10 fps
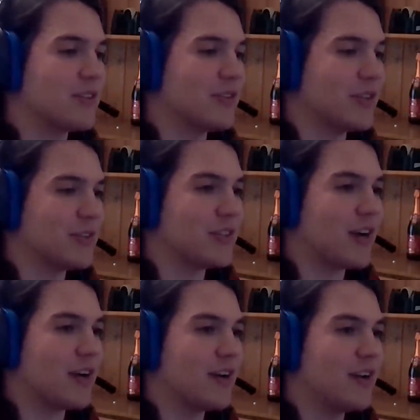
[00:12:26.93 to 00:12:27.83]
So they'll
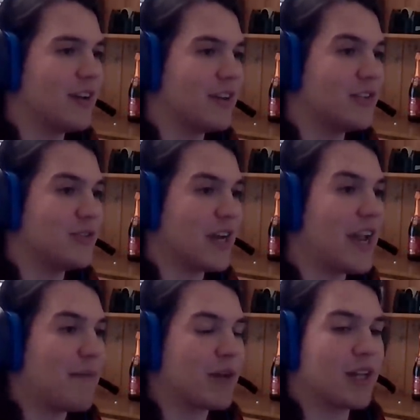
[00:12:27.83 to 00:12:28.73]
start to
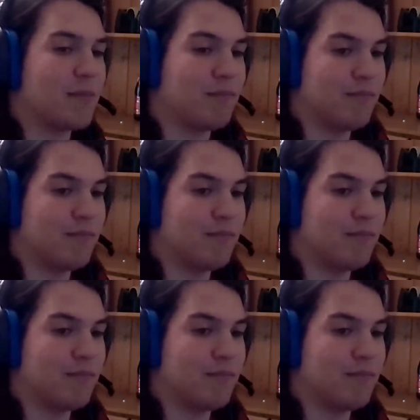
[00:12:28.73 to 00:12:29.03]
dynamically